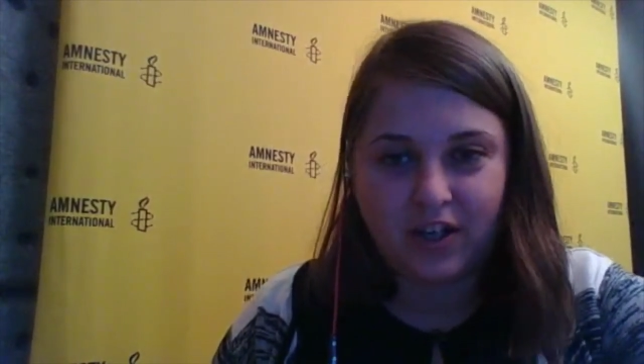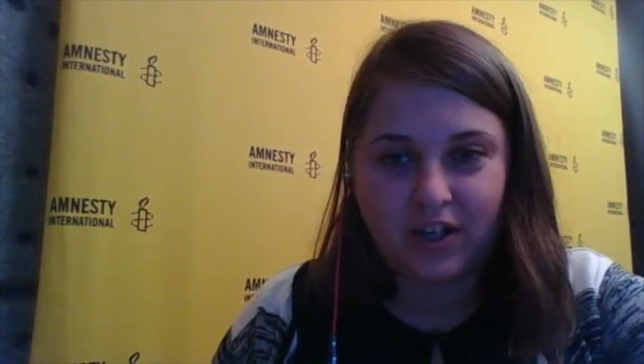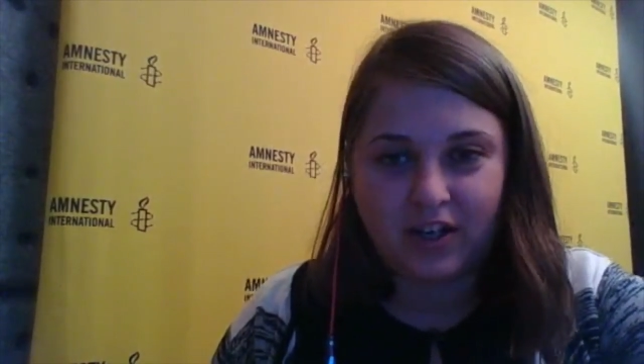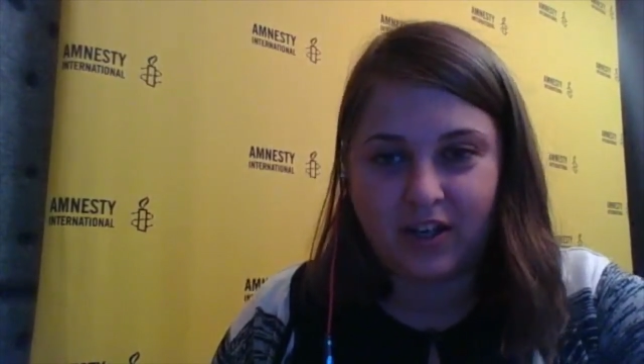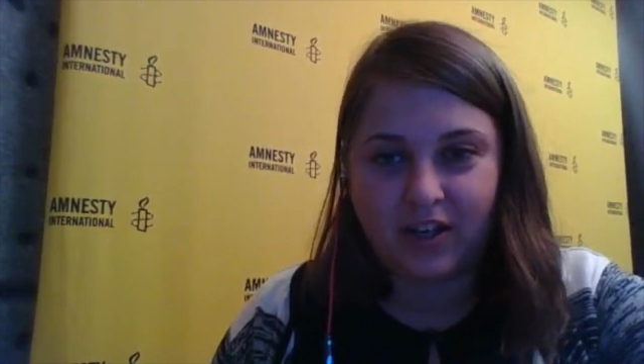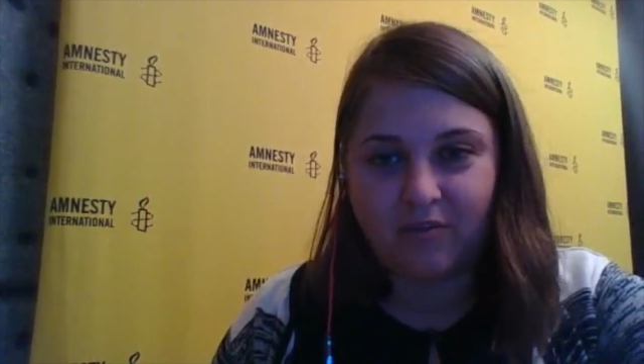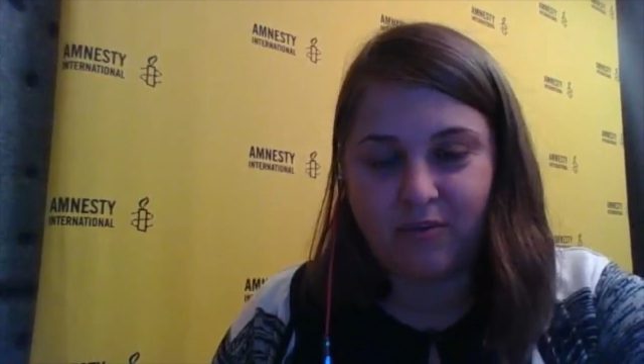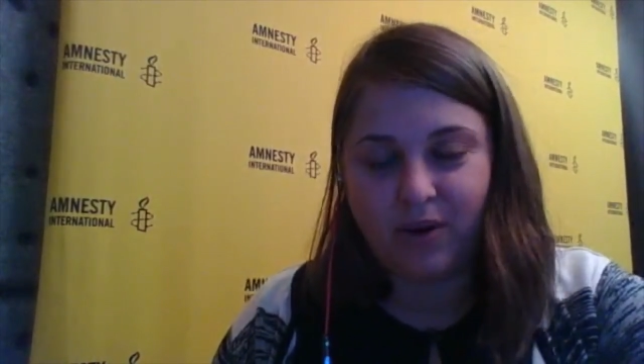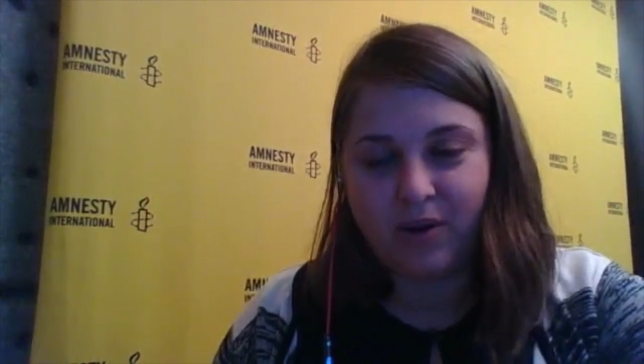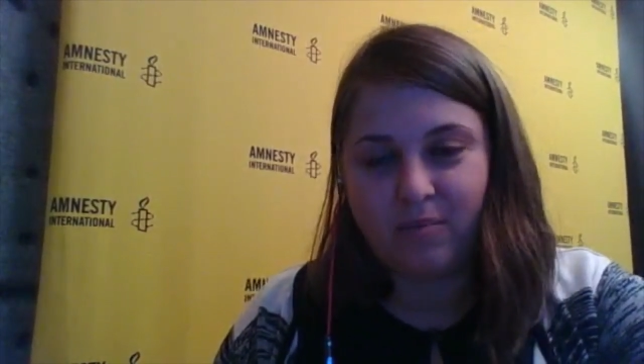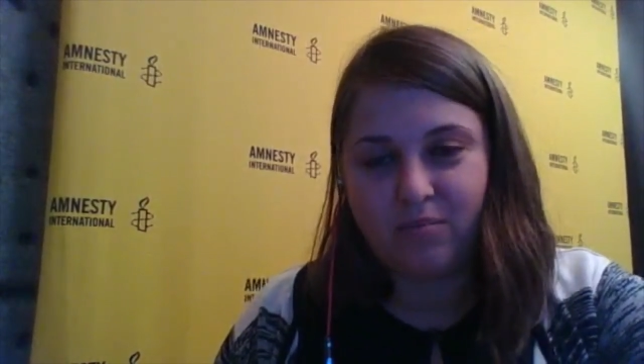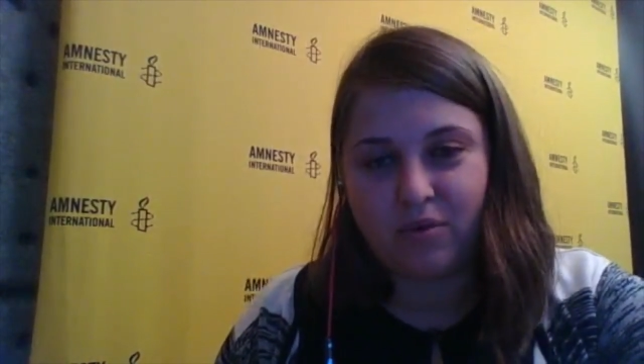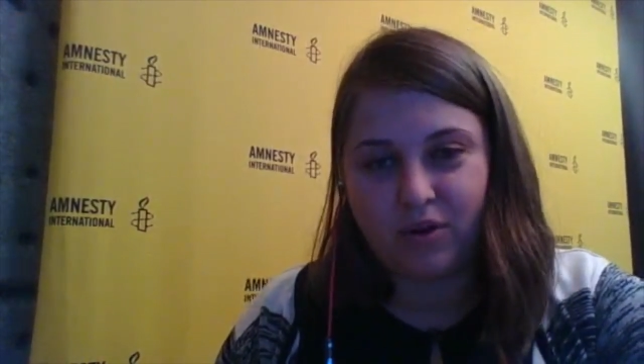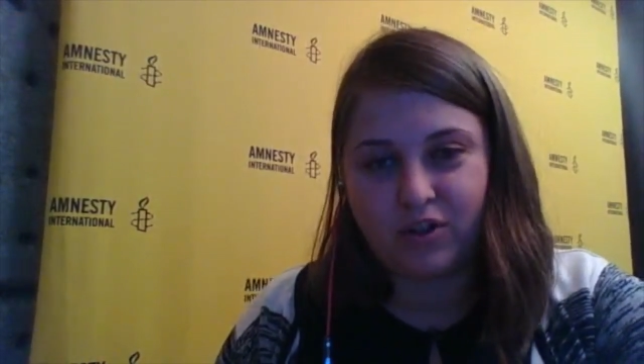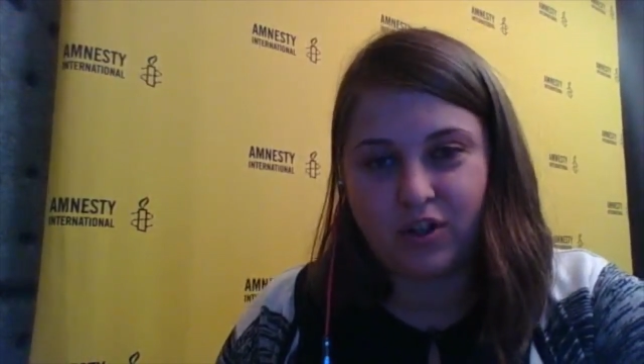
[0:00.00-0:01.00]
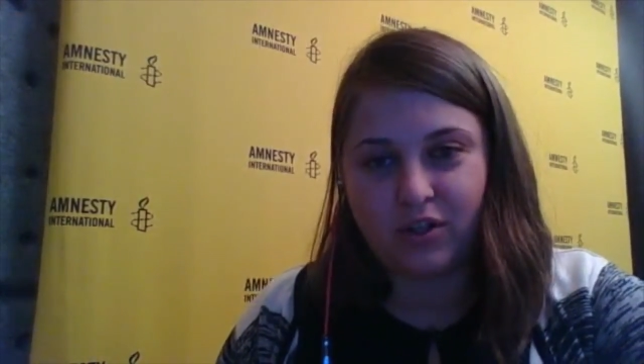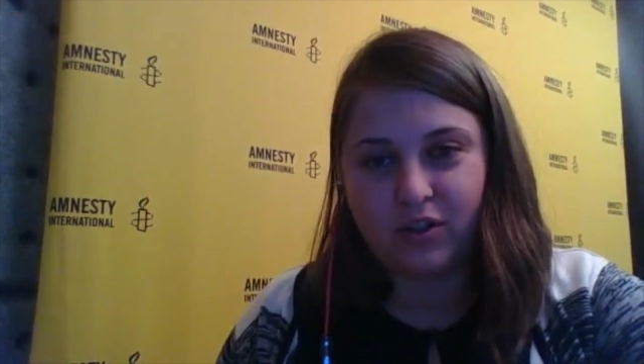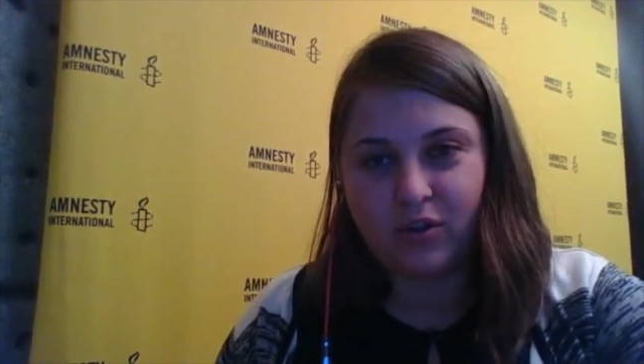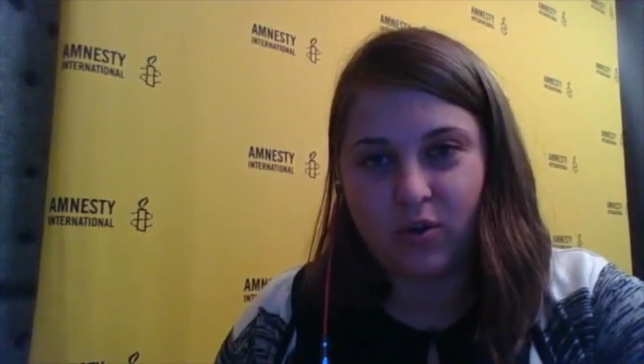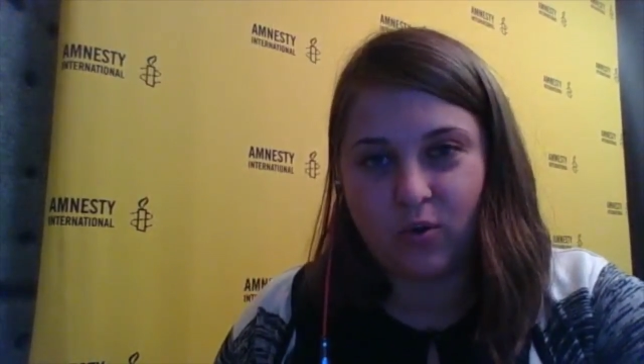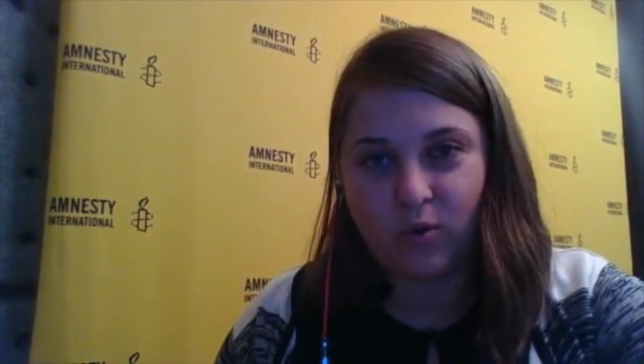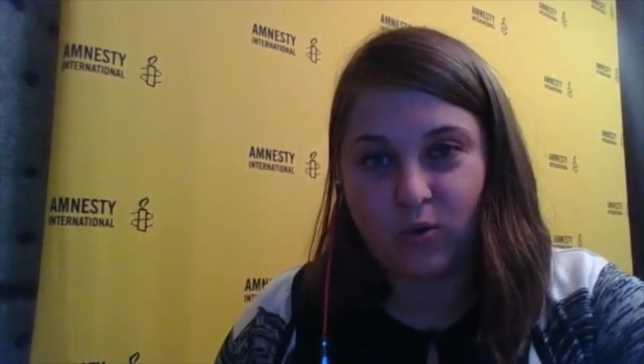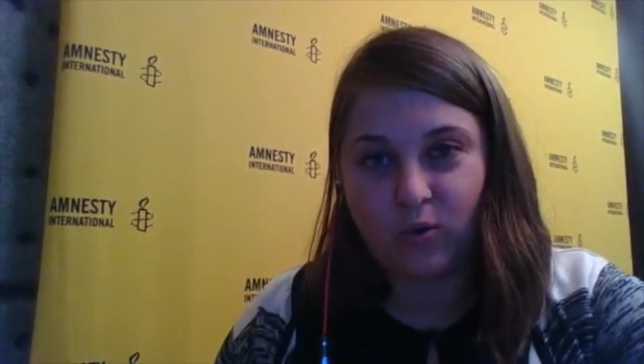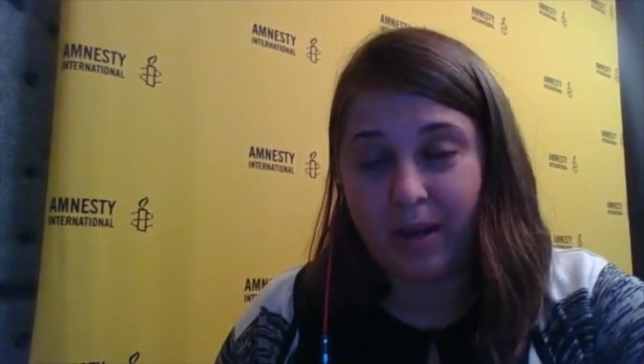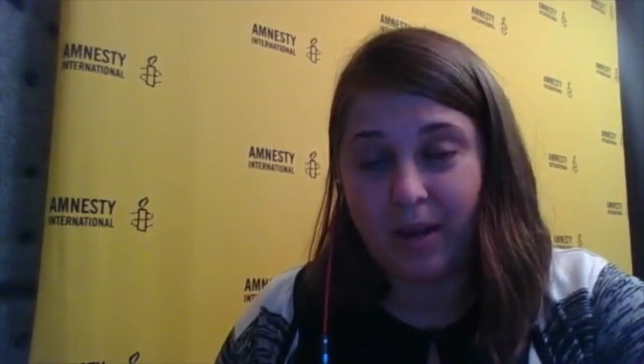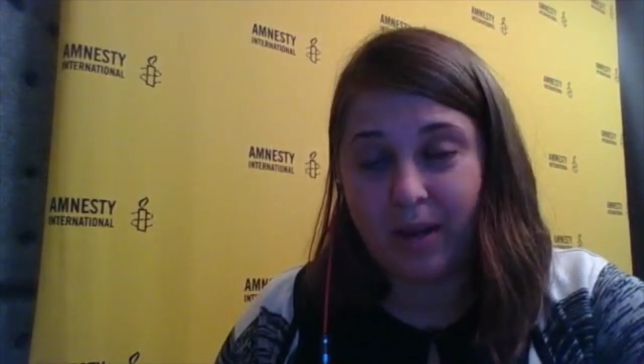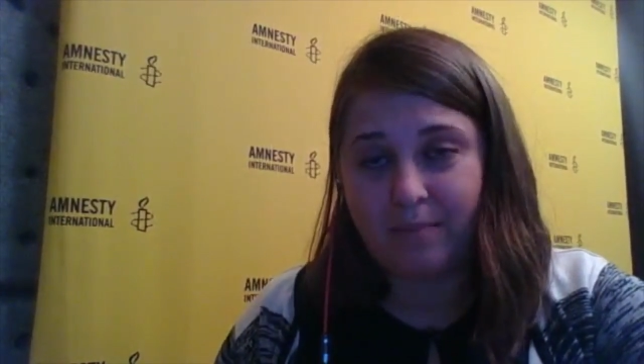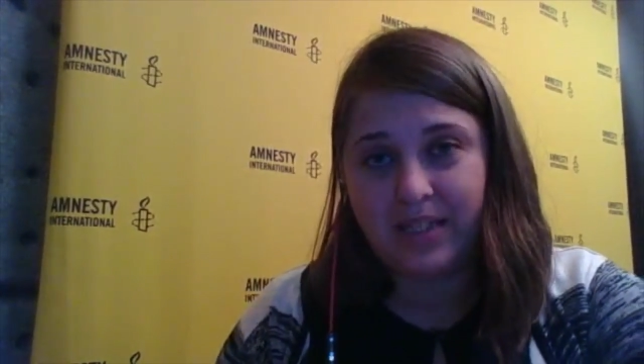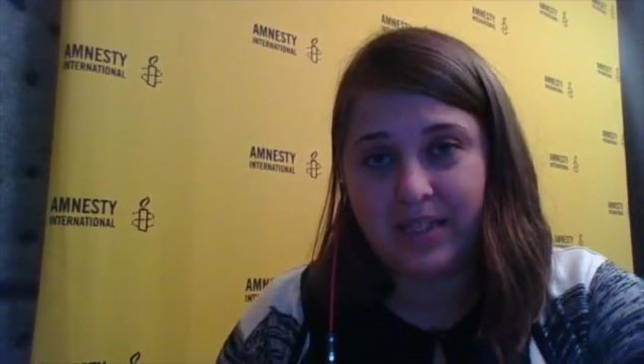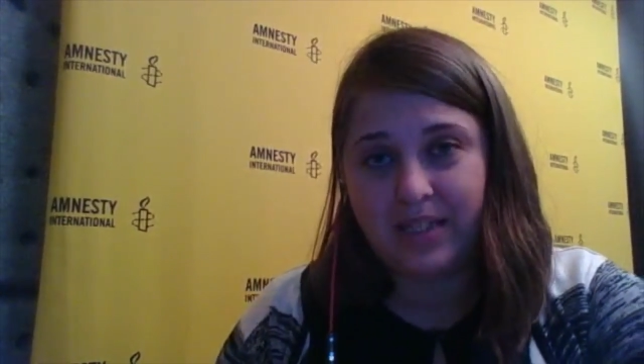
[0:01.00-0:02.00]
and I run a project called
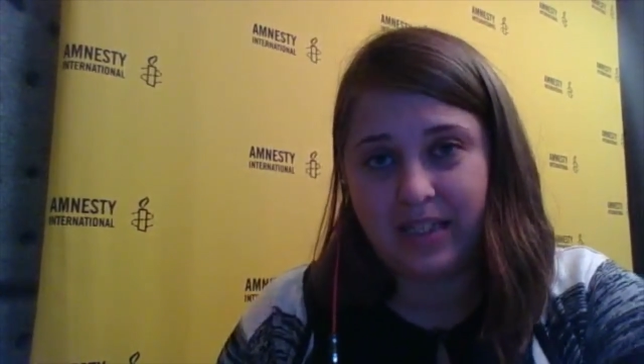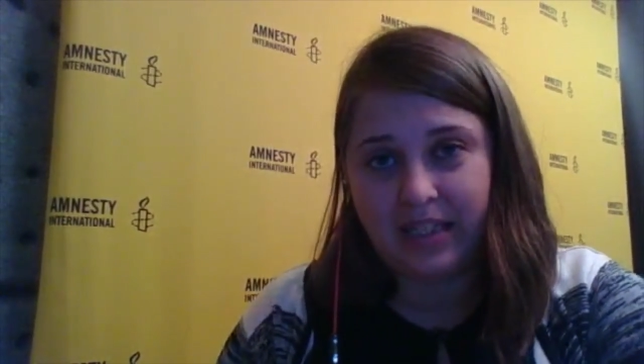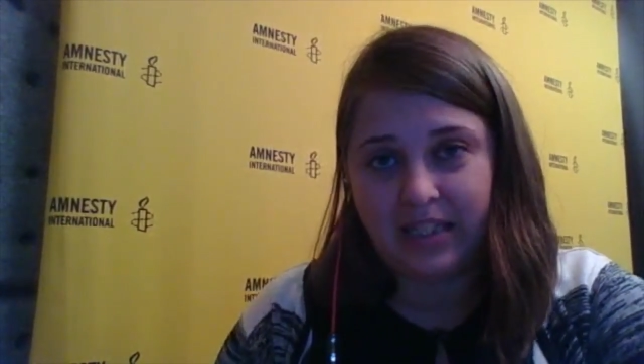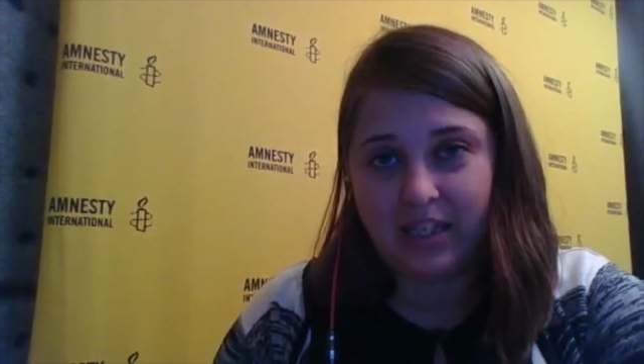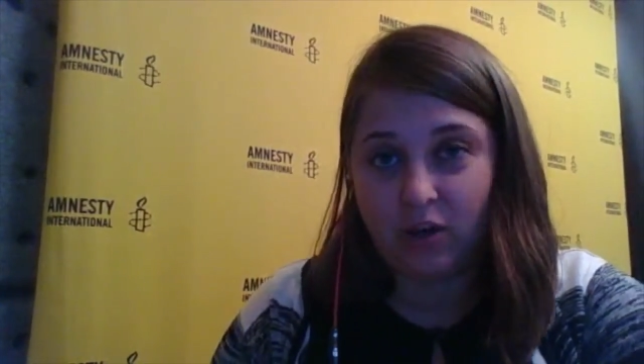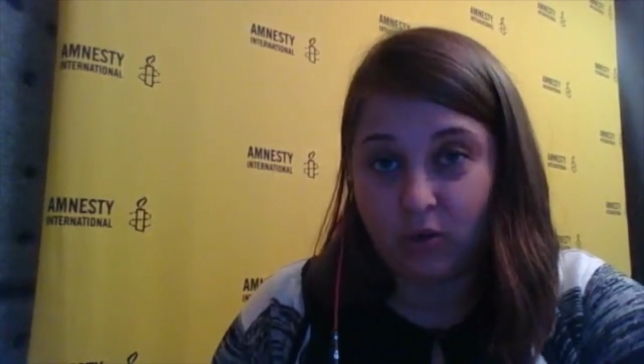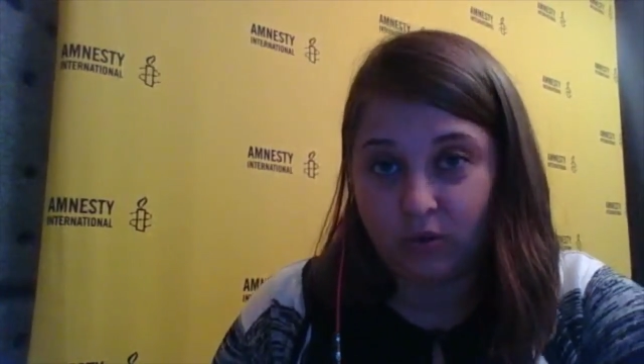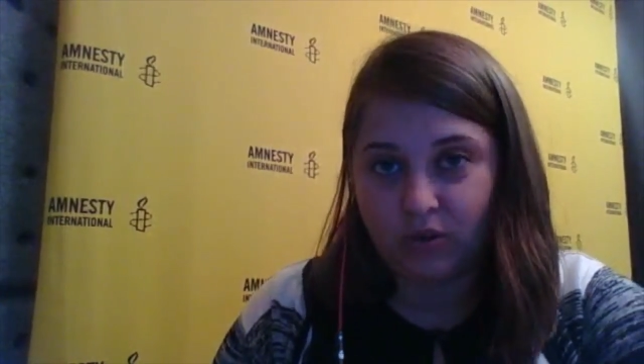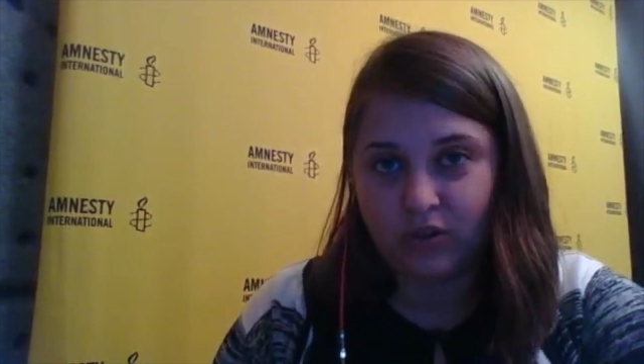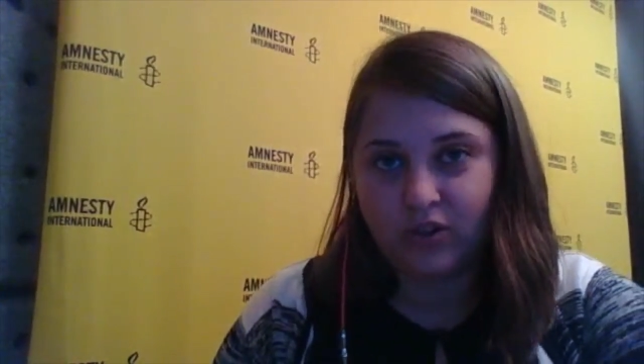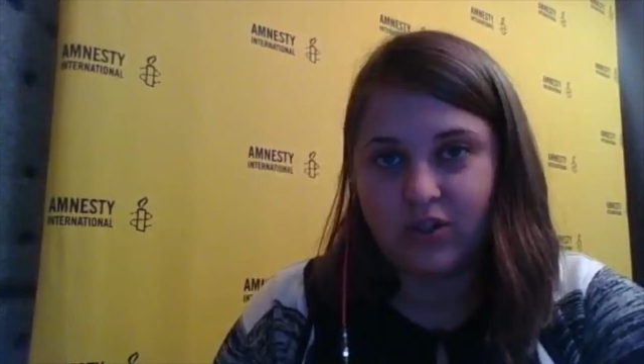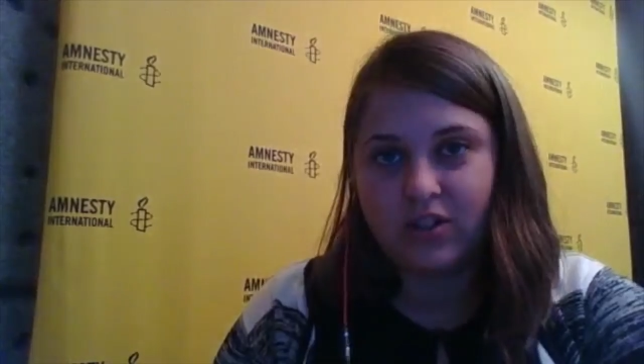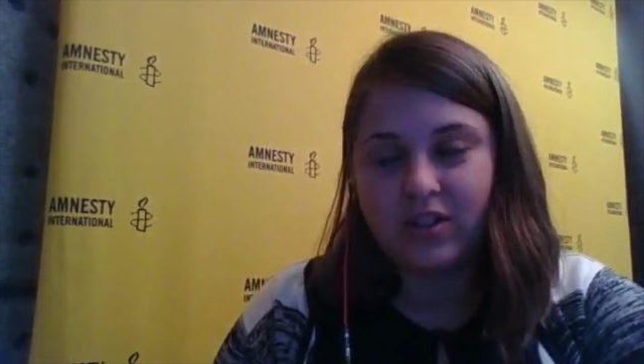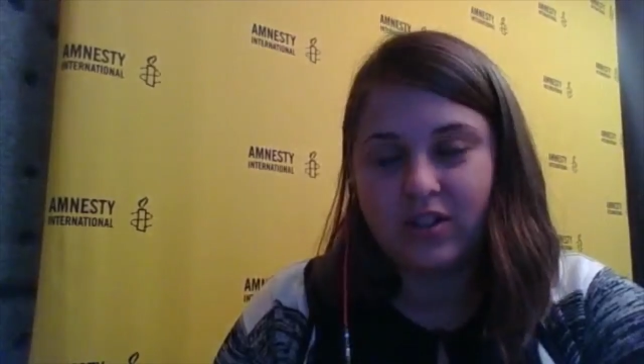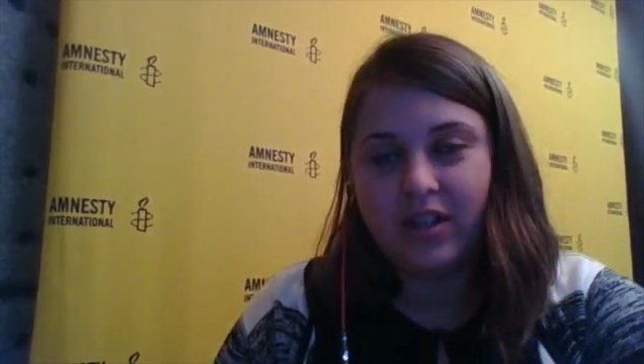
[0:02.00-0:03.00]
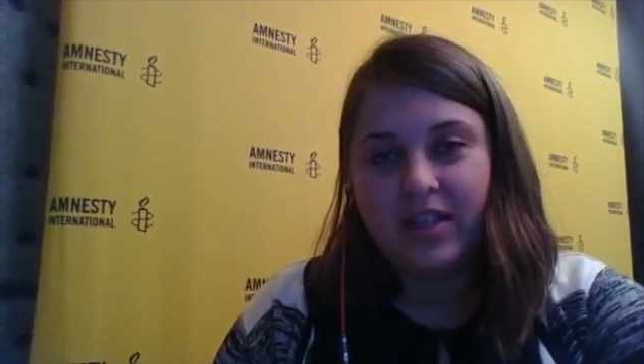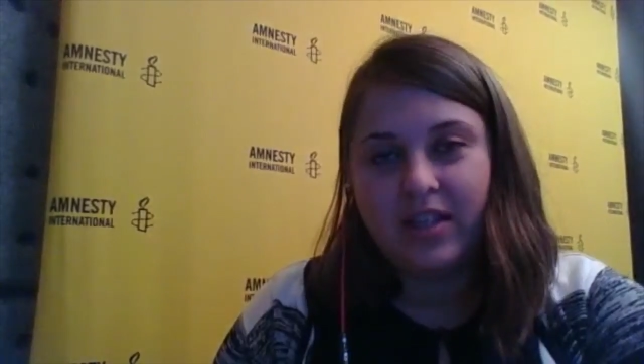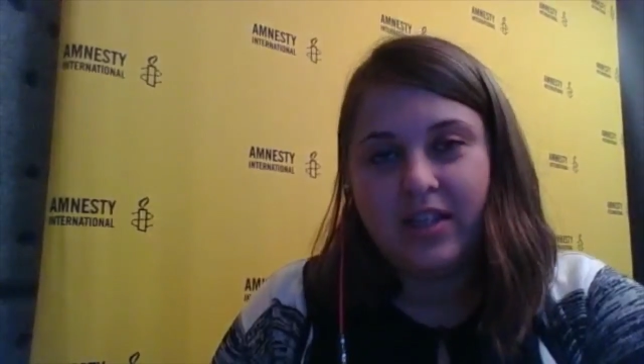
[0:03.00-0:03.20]
Amnesty Decoders.